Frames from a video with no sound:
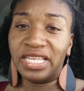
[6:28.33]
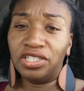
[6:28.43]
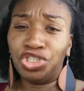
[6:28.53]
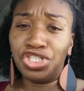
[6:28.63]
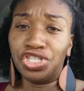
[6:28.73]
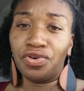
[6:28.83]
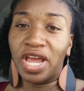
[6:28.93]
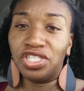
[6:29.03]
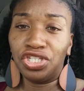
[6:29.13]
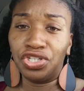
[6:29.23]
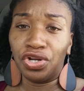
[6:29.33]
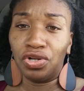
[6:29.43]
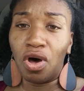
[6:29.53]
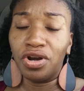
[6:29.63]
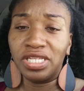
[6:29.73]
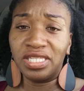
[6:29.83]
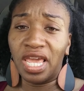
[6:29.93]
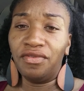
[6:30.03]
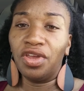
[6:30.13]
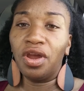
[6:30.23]
that jesus christ is your lord and
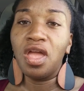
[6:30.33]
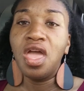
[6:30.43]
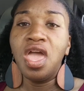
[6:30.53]
savior